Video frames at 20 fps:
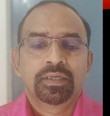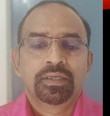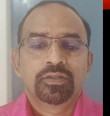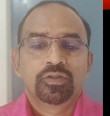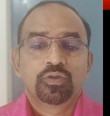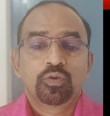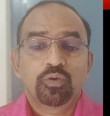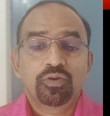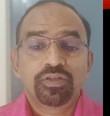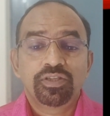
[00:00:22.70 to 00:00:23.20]

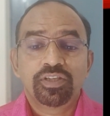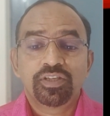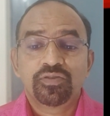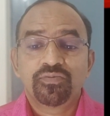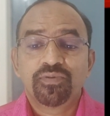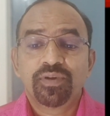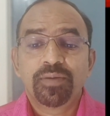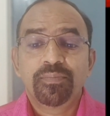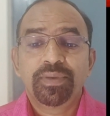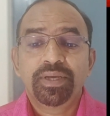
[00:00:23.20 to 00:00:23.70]
Choices
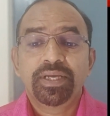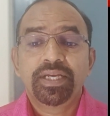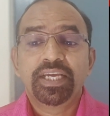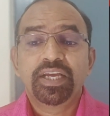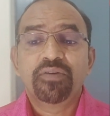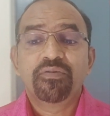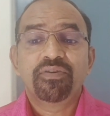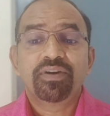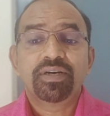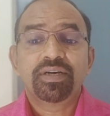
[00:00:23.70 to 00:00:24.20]
will be
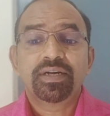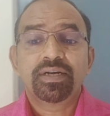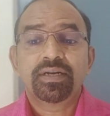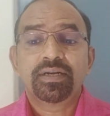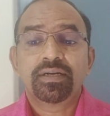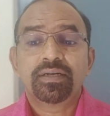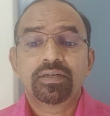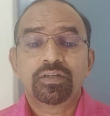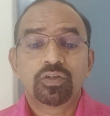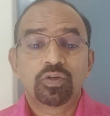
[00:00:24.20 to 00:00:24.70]

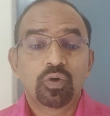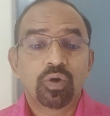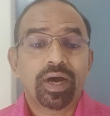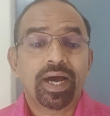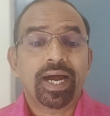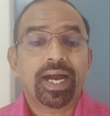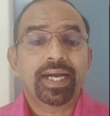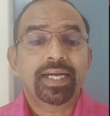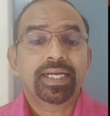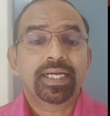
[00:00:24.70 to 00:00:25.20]
given
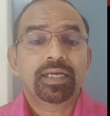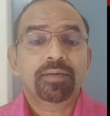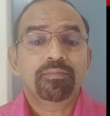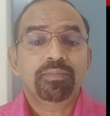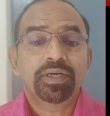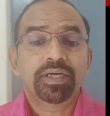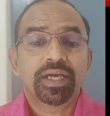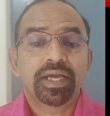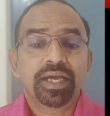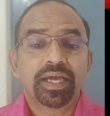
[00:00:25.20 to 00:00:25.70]
to
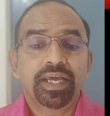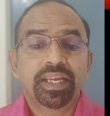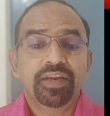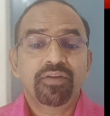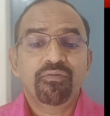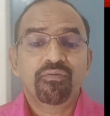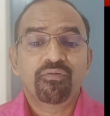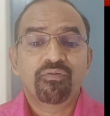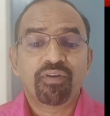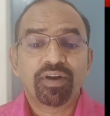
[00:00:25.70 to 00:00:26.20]
attempt any
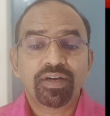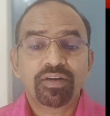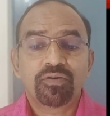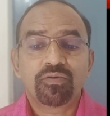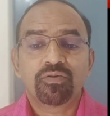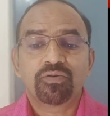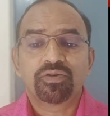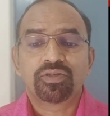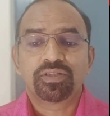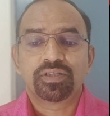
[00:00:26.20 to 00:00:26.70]
one
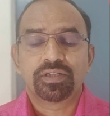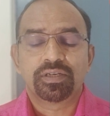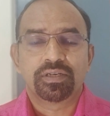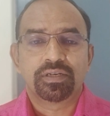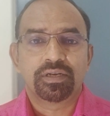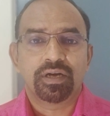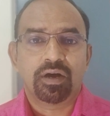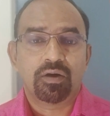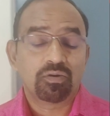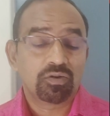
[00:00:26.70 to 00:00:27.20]

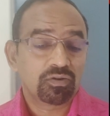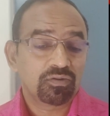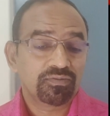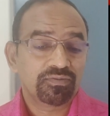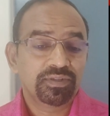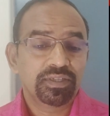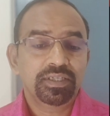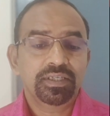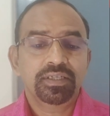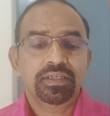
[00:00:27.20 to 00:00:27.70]
question out of
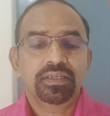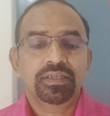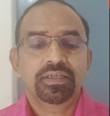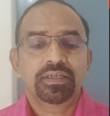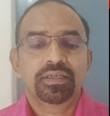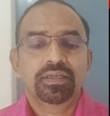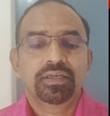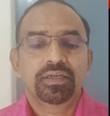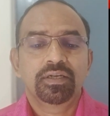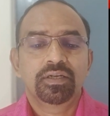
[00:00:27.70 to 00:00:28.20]
the
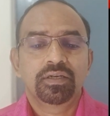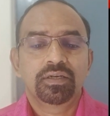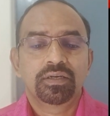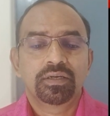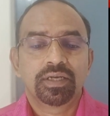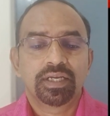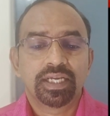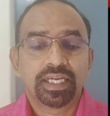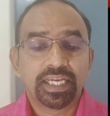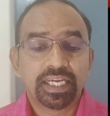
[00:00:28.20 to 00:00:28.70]

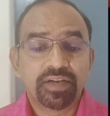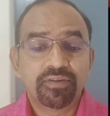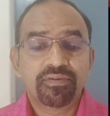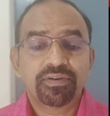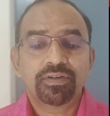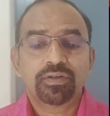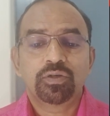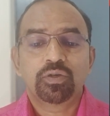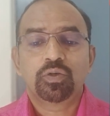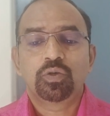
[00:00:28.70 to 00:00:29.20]

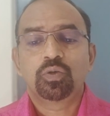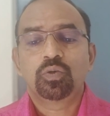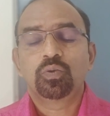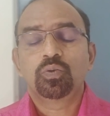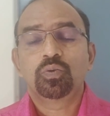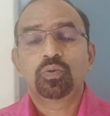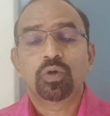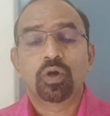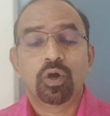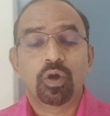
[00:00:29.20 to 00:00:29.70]
given
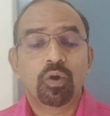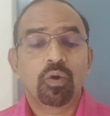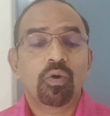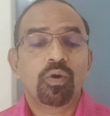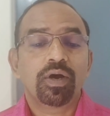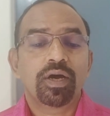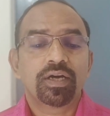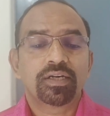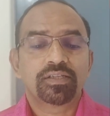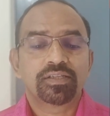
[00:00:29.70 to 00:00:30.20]
two
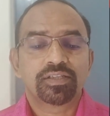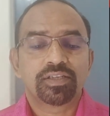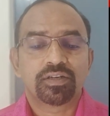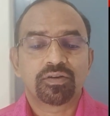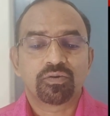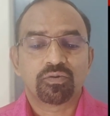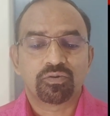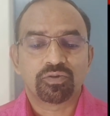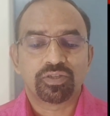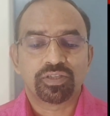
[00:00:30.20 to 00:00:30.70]
long answer
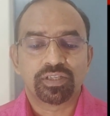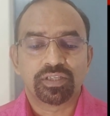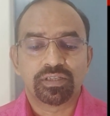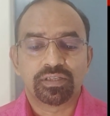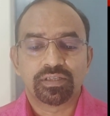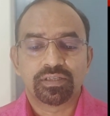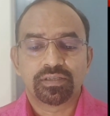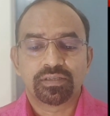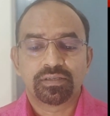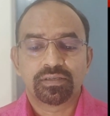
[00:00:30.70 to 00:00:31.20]

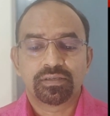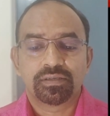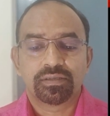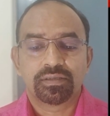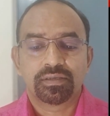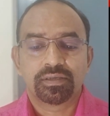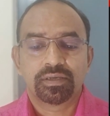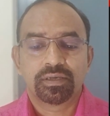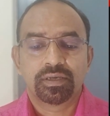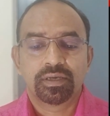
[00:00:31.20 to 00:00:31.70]
questions
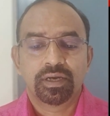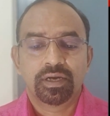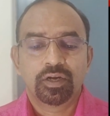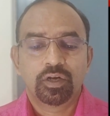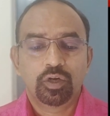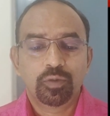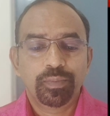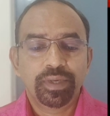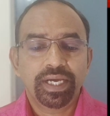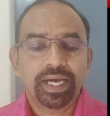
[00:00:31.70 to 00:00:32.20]

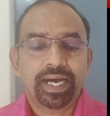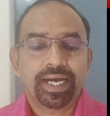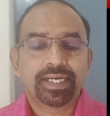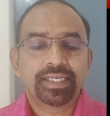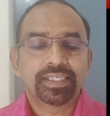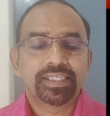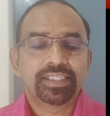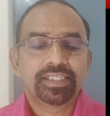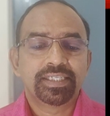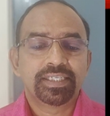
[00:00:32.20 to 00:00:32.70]
to be
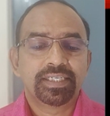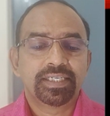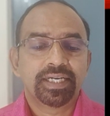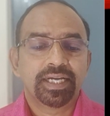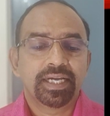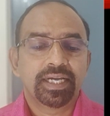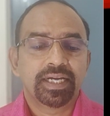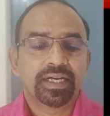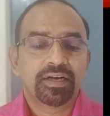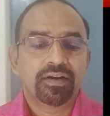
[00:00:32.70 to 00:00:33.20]

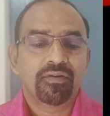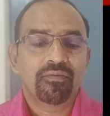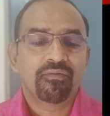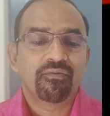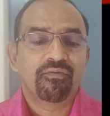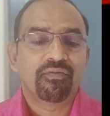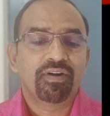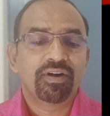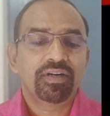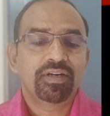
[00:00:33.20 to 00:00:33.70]
answered
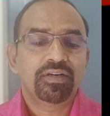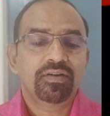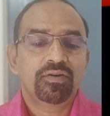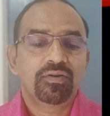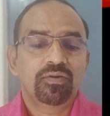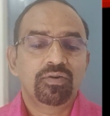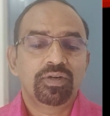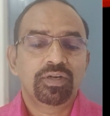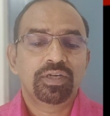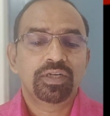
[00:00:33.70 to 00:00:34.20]
in
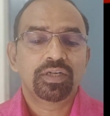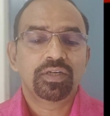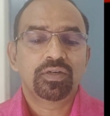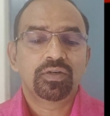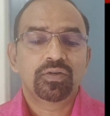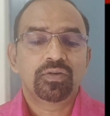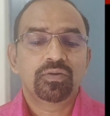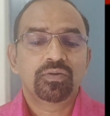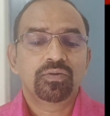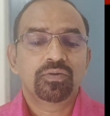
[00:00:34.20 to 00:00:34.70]

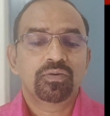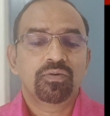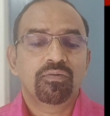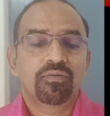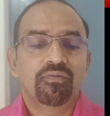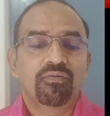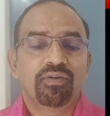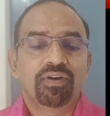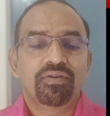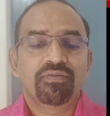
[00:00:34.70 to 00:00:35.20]
120 to
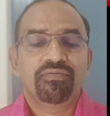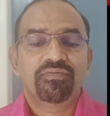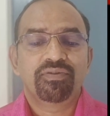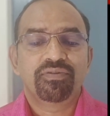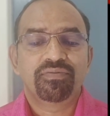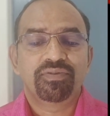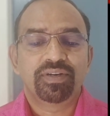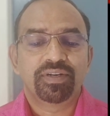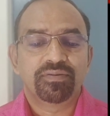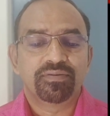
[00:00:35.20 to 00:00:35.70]

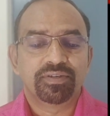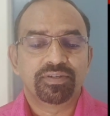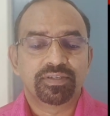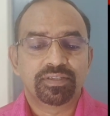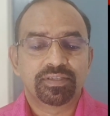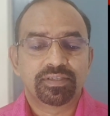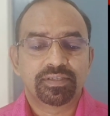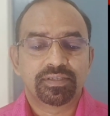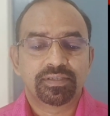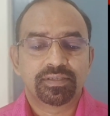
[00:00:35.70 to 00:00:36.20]
150
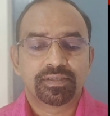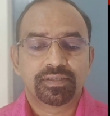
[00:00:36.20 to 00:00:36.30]
words.